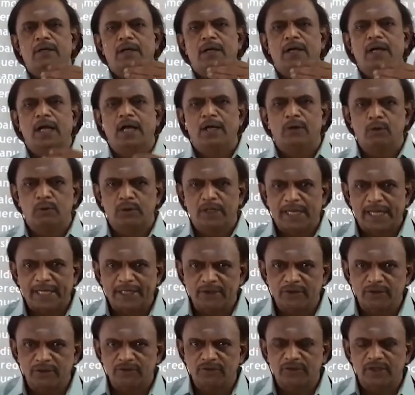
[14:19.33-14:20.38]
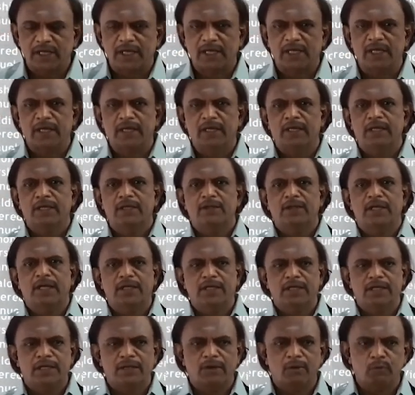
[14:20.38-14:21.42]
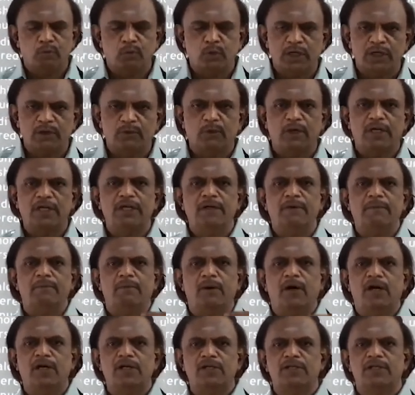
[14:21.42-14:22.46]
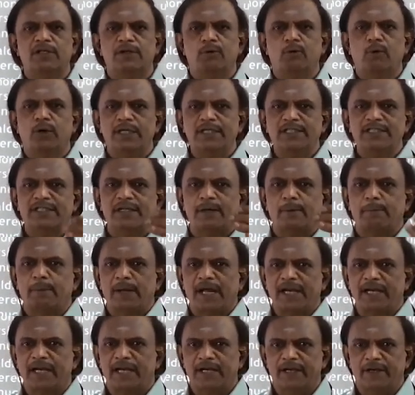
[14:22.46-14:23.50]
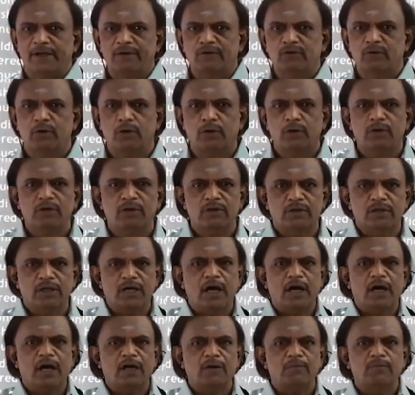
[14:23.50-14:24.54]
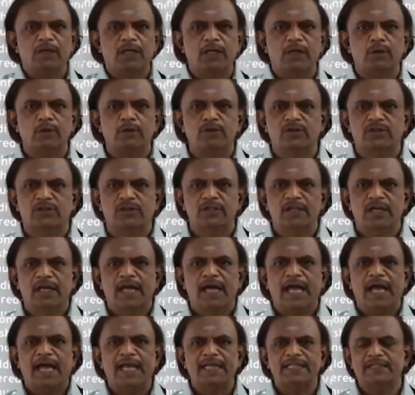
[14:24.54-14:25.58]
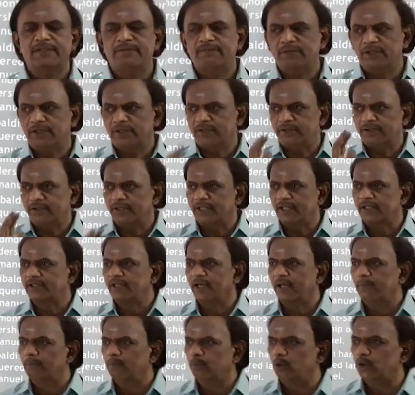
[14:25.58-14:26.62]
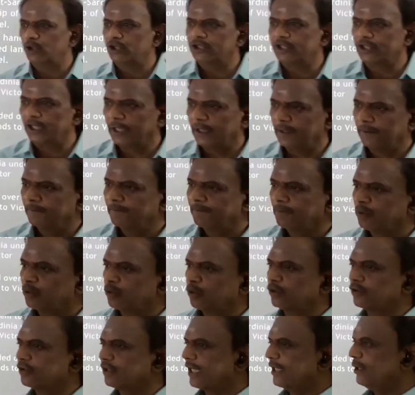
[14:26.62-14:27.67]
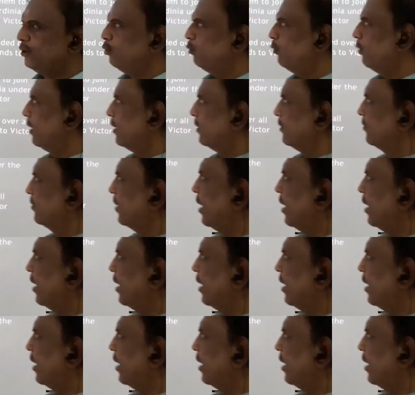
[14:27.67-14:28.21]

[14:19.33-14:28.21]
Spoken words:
I would like to say that everyone marched one step ahead. So the army looks as if it is in the same position. So such was the